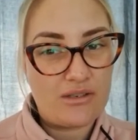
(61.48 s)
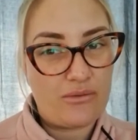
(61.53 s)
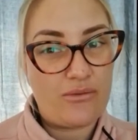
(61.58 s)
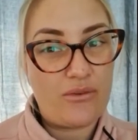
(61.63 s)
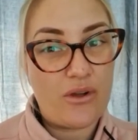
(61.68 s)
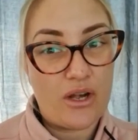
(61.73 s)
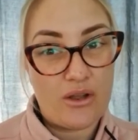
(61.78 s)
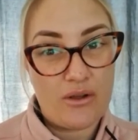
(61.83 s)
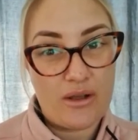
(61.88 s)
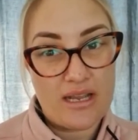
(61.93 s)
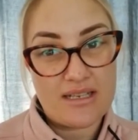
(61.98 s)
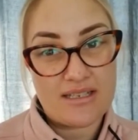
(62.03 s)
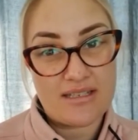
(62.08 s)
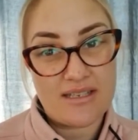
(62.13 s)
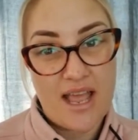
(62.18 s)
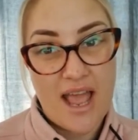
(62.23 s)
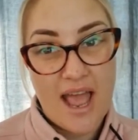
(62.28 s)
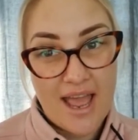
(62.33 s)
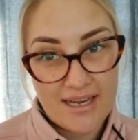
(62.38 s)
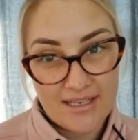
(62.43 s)
follow us
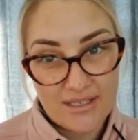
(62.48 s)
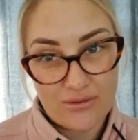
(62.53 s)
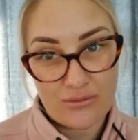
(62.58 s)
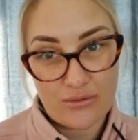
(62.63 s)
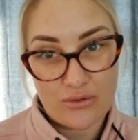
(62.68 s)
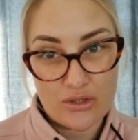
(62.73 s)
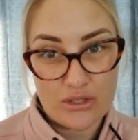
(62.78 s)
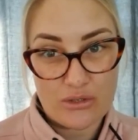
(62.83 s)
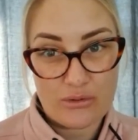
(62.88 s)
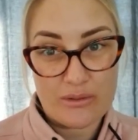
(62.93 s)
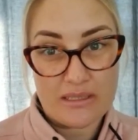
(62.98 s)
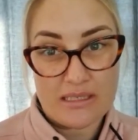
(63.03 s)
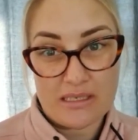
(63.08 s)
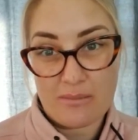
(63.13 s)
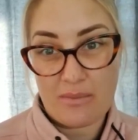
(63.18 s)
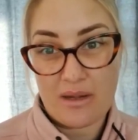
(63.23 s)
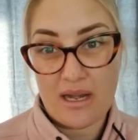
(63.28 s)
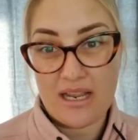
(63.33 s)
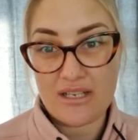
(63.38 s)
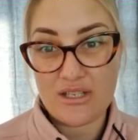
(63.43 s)
at First Loyalty
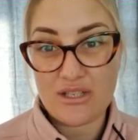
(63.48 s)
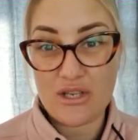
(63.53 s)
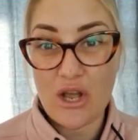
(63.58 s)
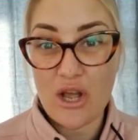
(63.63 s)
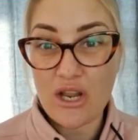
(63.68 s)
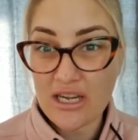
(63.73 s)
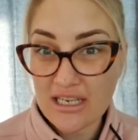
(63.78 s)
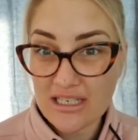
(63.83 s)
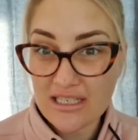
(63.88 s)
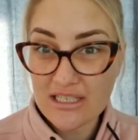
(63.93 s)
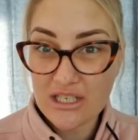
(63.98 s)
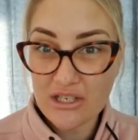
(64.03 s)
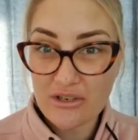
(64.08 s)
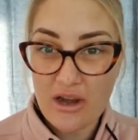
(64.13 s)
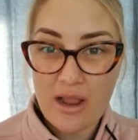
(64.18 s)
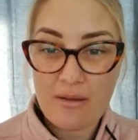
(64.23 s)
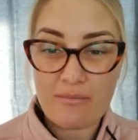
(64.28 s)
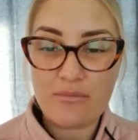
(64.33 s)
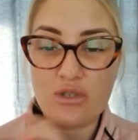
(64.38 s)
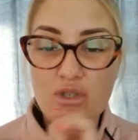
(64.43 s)
Plus on
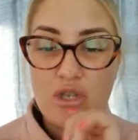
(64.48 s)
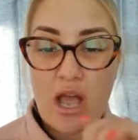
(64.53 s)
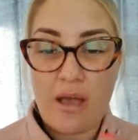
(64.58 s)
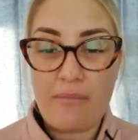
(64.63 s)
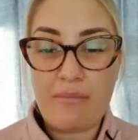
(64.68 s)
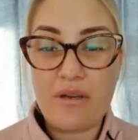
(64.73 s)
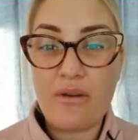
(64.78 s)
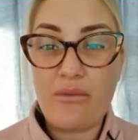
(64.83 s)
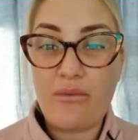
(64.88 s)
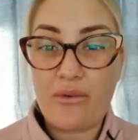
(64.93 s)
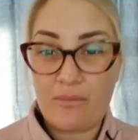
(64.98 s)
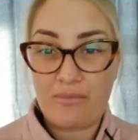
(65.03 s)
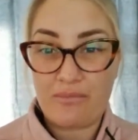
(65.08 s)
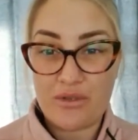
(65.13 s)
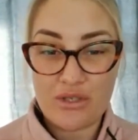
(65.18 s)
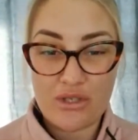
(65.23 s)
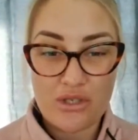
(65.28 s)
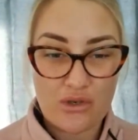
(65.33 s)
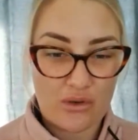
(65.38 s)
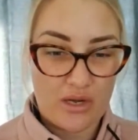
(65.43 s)
Instagram. So I'm going to flip the
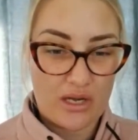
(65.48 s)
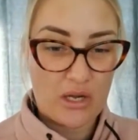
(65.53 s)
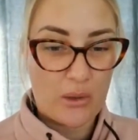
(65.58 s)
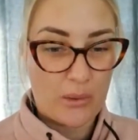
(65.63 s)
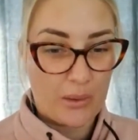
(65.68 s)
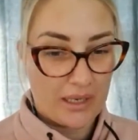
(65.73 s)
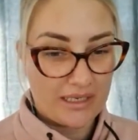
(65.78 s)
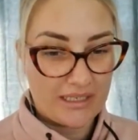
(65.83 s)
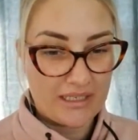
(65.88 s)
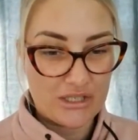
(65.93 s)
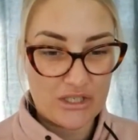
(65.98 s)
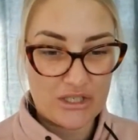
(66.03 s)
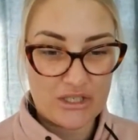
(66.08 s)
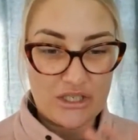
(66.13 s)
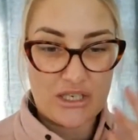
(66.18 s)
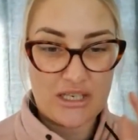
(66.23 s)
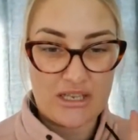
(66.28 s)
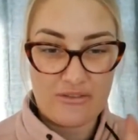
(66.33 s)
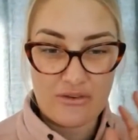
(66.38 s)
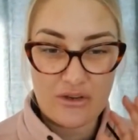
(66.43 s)
screen quickly just to
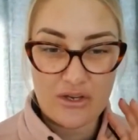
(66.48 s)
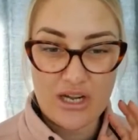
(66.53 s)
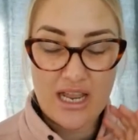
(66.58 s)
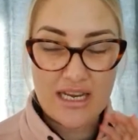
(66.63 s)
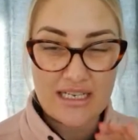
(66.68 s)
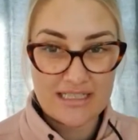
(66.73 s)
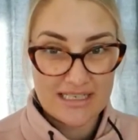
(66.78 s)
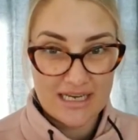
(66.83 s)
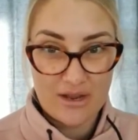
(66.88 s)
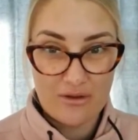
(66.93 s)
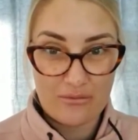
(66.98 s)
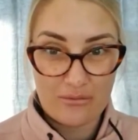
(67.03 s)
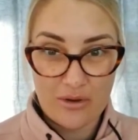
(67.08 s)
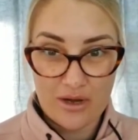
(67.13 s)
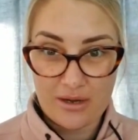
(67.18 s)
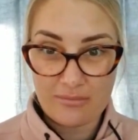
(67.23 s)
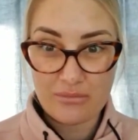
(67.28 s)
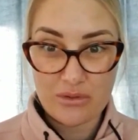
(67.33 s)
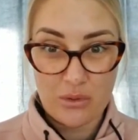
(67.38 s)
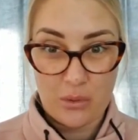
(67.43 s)
give you an idea of what
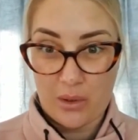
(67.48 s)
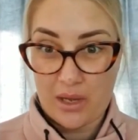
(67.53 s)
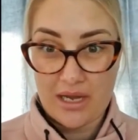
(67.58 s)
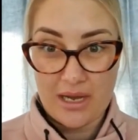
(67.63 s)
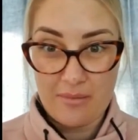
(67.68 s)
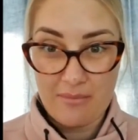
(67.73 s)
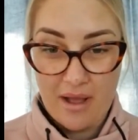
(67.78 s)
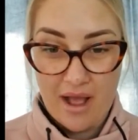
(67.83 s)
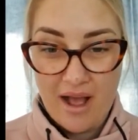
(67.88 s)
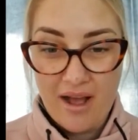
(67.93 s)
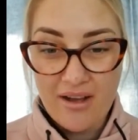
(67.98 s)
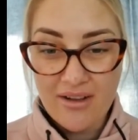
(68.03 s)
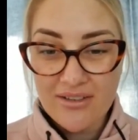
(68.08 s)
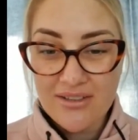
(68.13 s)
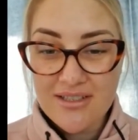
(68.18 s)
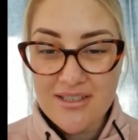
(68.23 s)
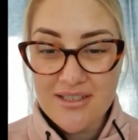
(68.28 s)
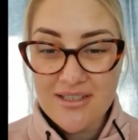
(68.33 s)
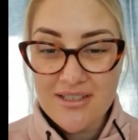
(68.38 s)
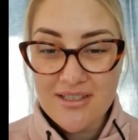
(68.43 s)
I'm talking
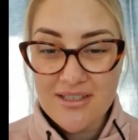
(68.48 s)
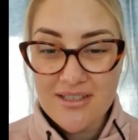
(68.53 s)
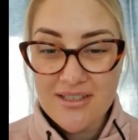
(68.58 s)
about.